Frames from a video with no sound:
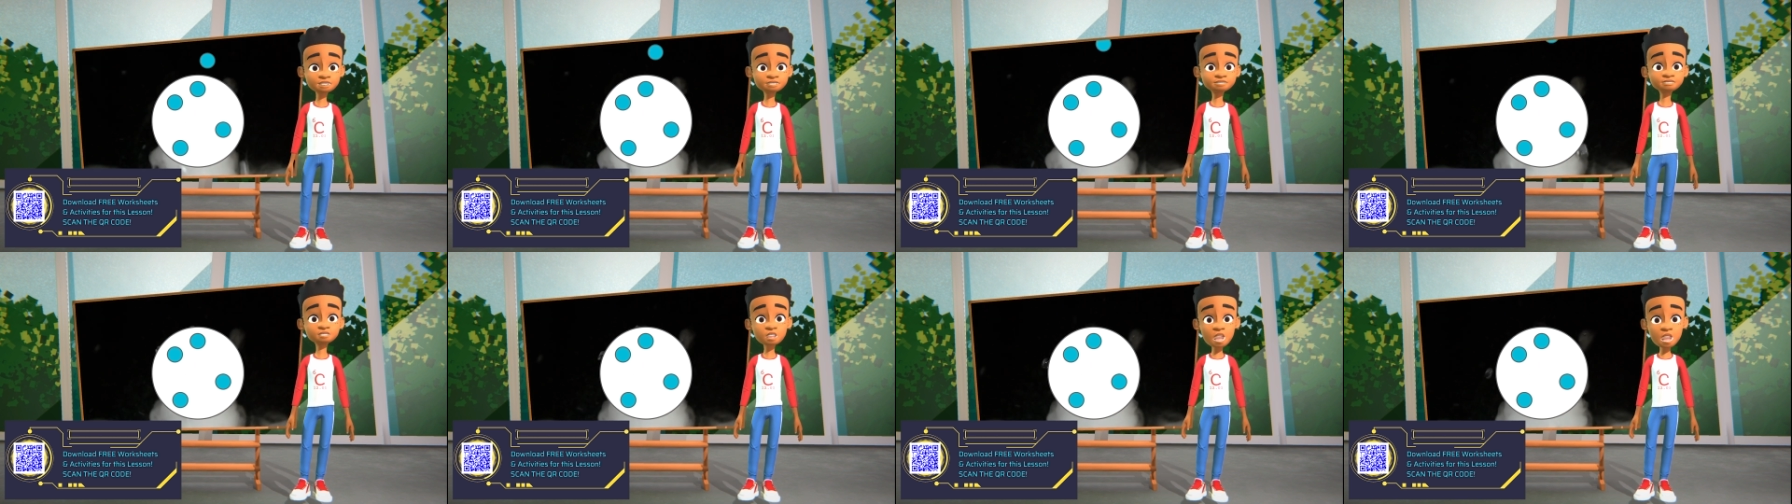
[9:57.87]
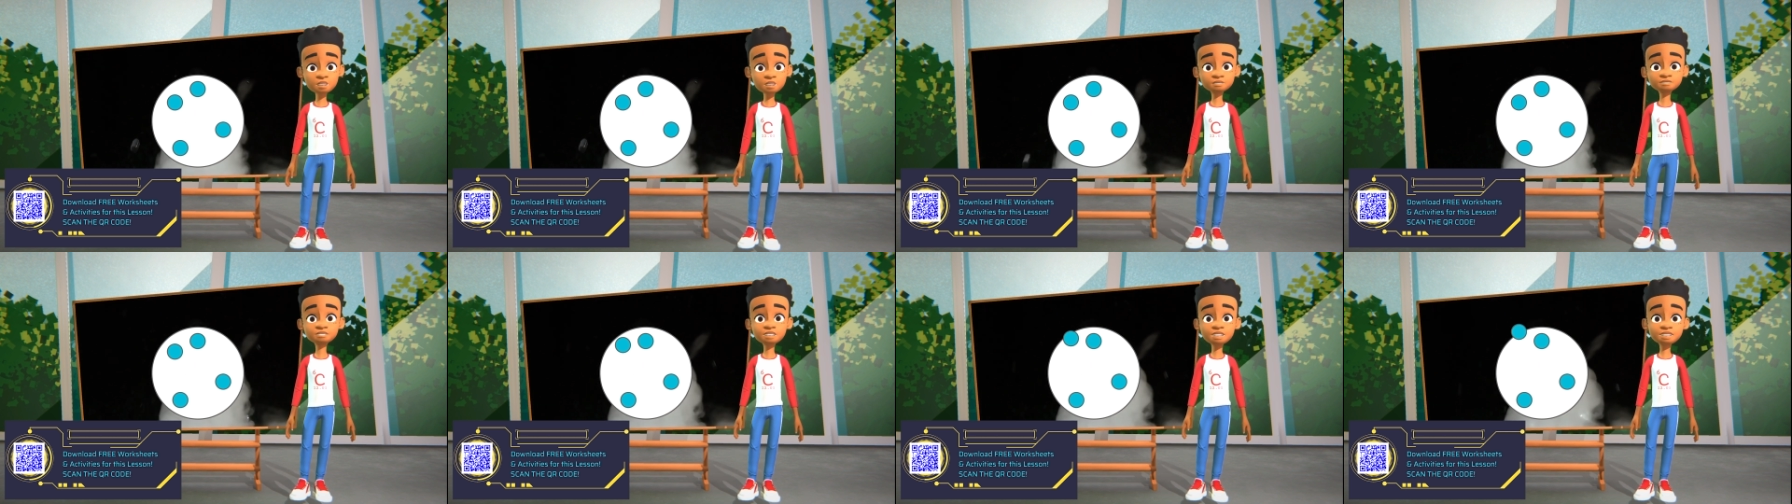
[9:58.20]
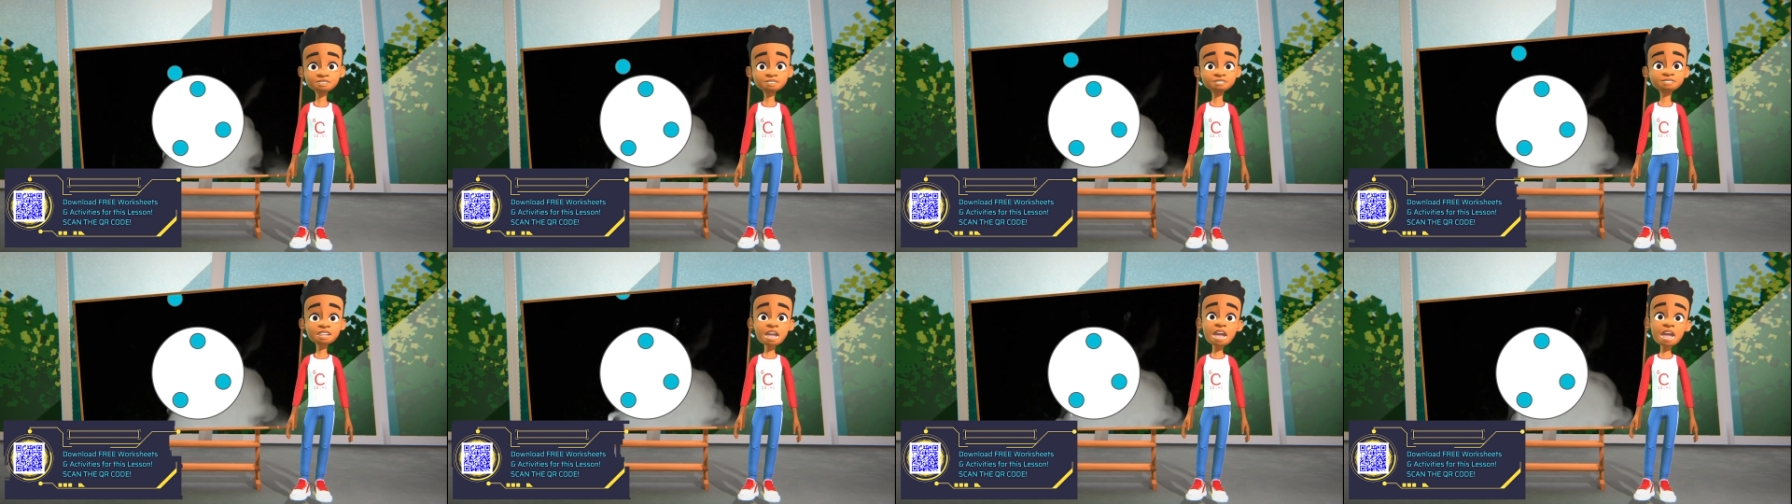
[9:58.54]
lift off
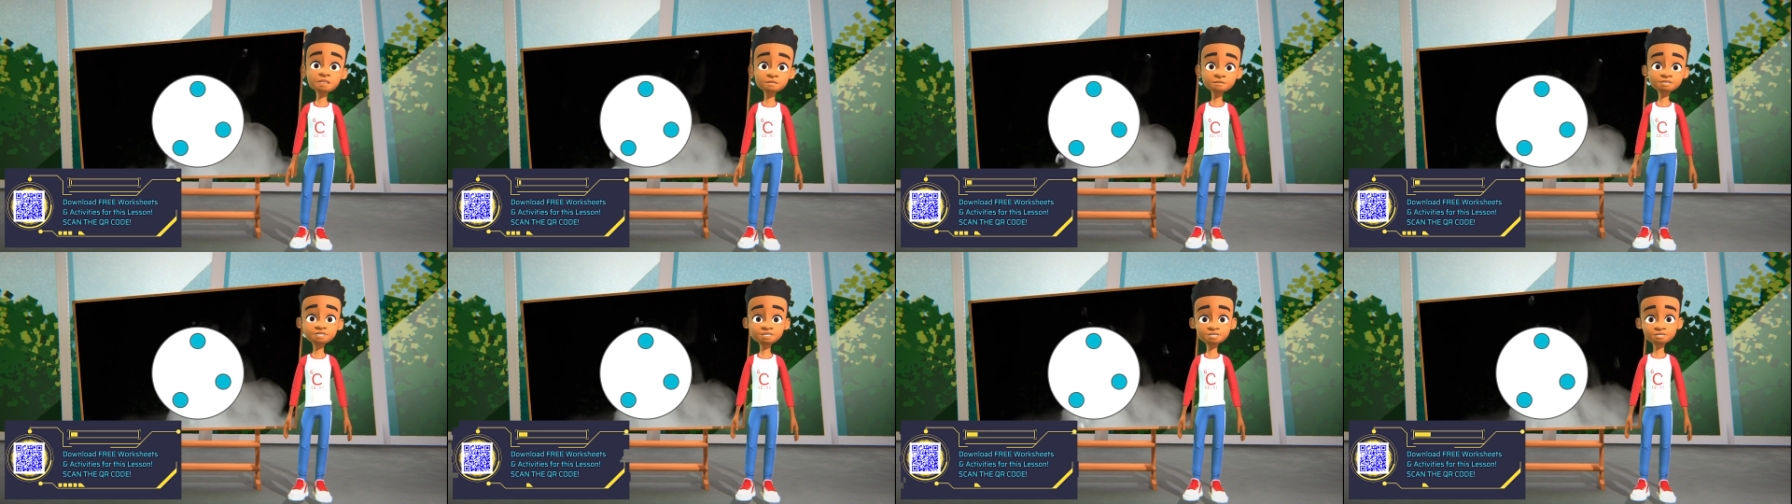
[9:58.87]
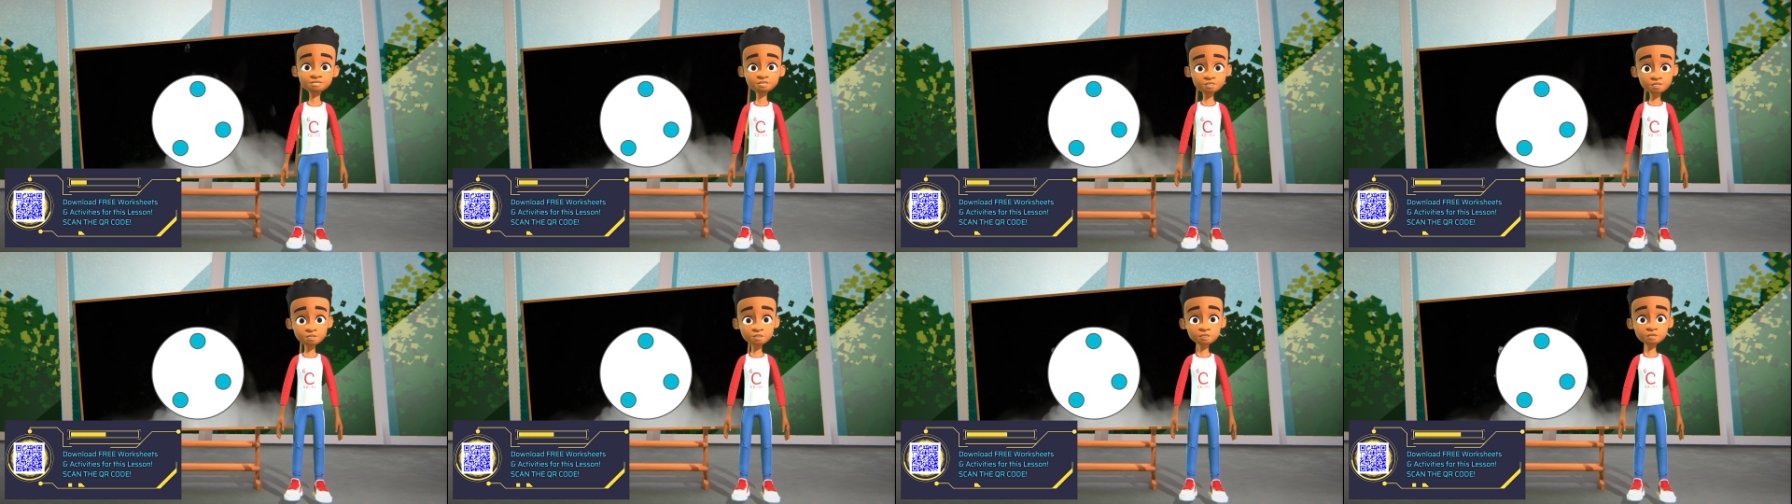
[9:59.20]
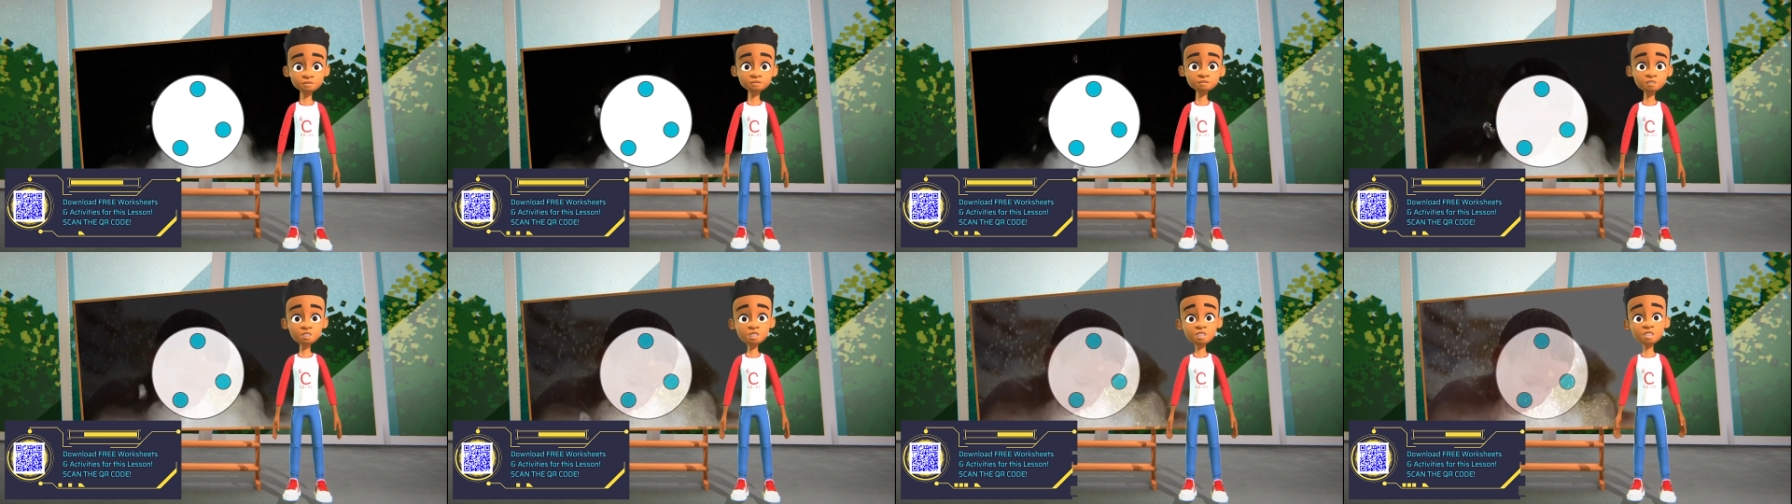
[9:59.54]
into the
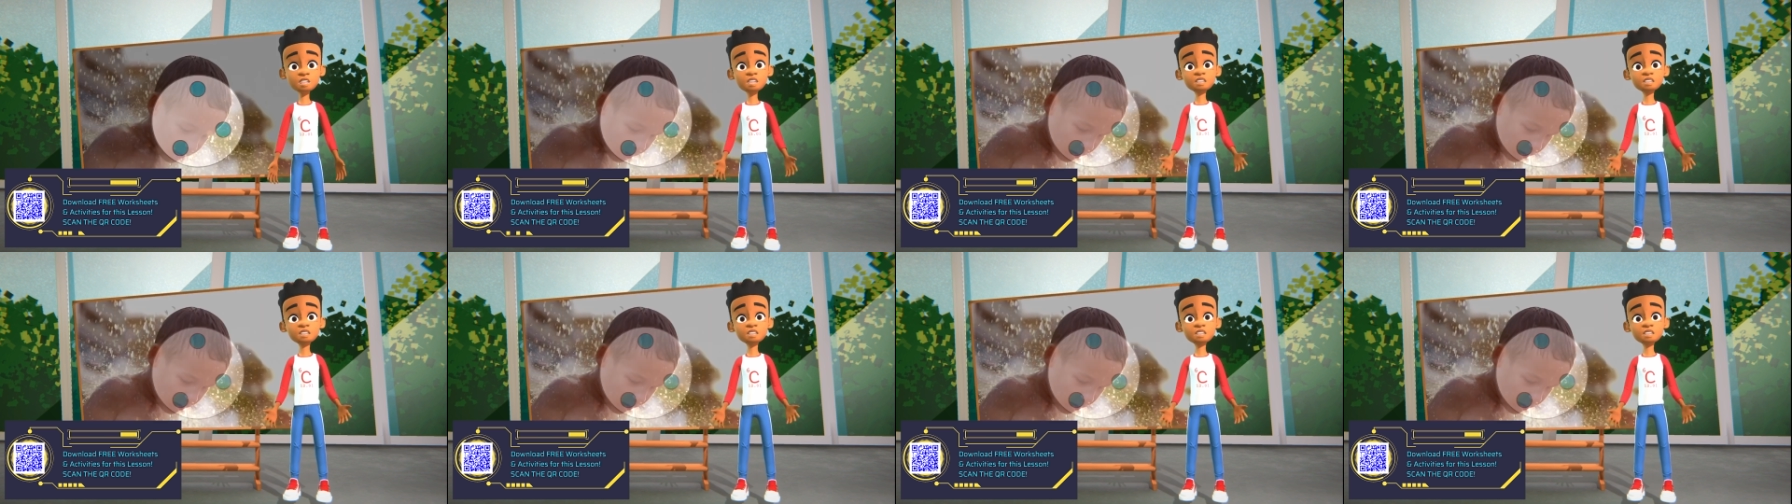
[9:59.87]
atmosphere.